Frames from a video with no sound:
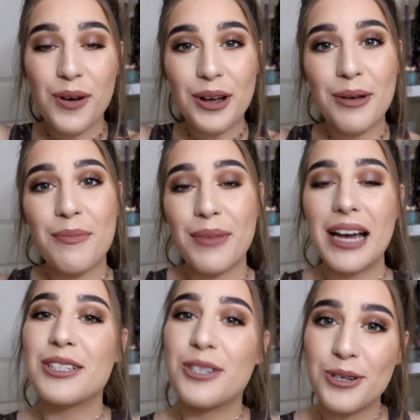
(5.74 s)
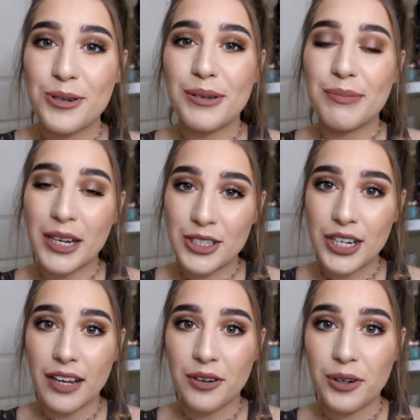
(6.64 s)
welcome back to my
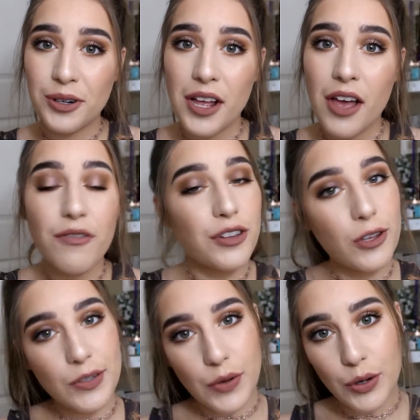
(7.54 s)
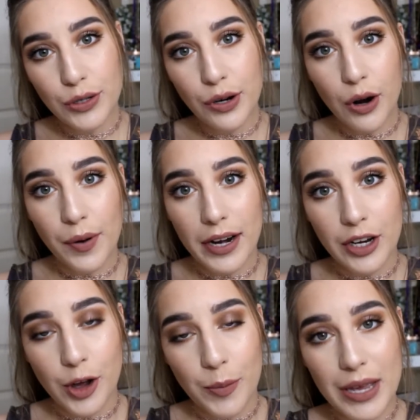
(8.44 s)
channel. For those of you who don't already
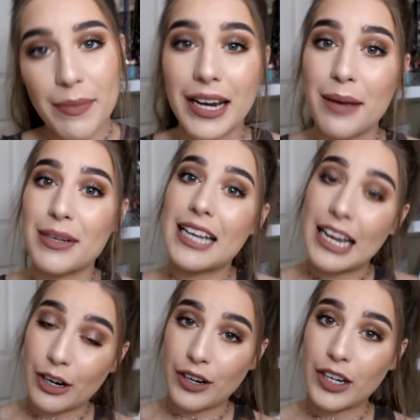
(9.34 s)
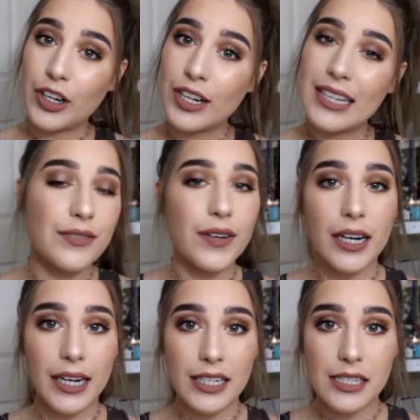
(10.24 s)
know me, my name is Ariel. It's
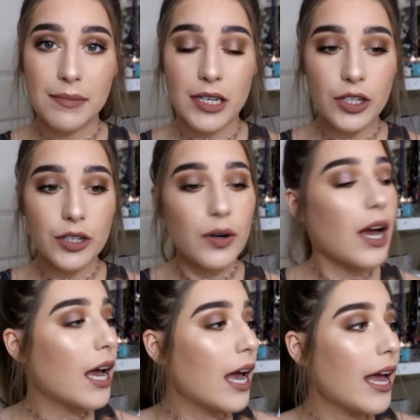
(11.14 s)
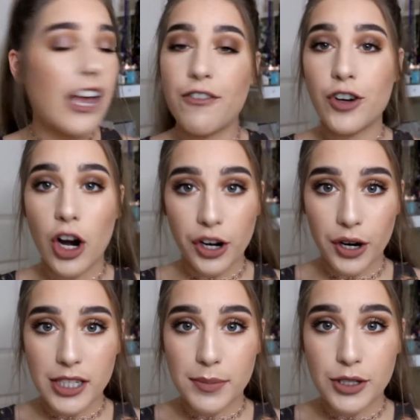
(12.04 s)
very nice to meet you. If you're not
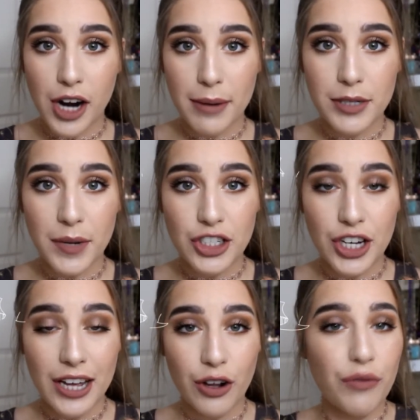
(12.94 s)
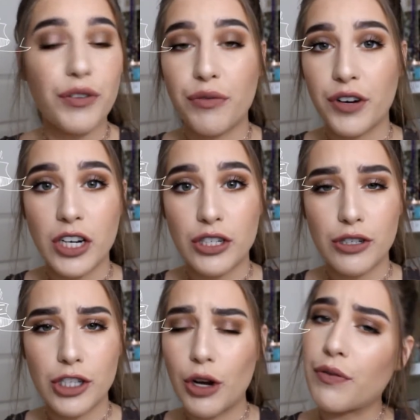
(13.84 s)
already subscribed to my channel, feel free to
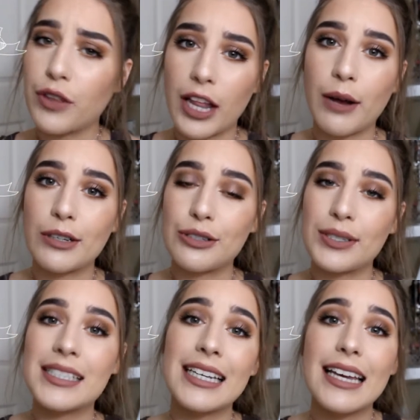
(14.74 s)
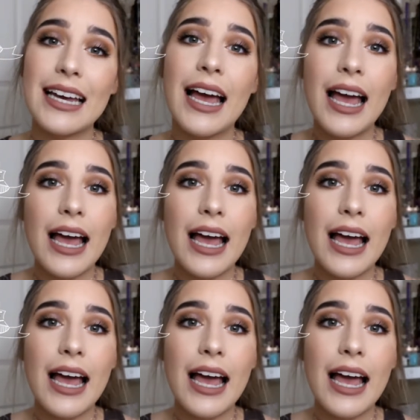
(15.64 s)
do so if you like what you see.